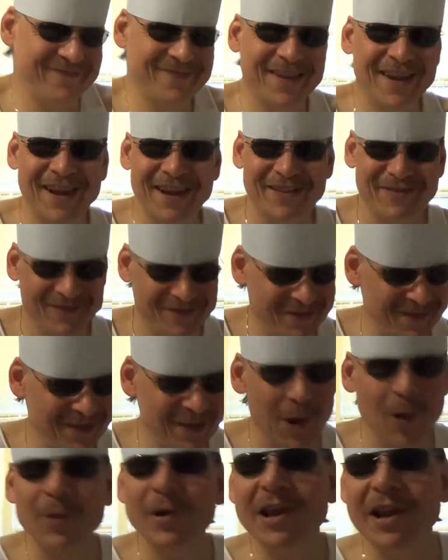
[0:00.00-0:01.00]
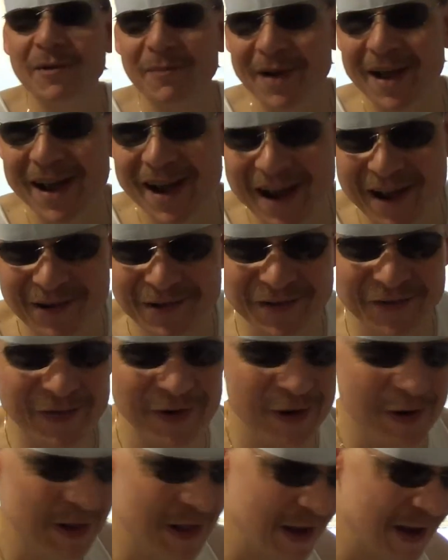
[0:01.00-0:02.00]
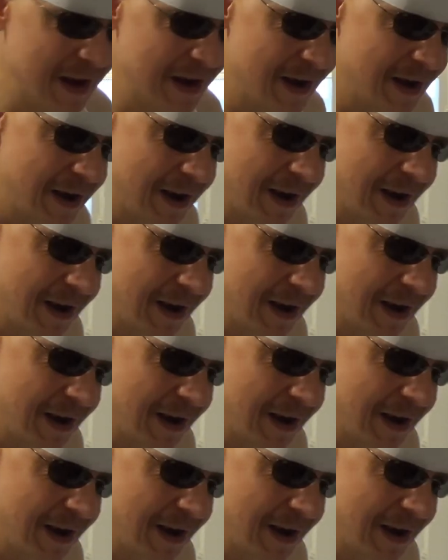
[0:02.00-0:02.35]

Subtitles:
Hey, don't eat at my house if you don't like it.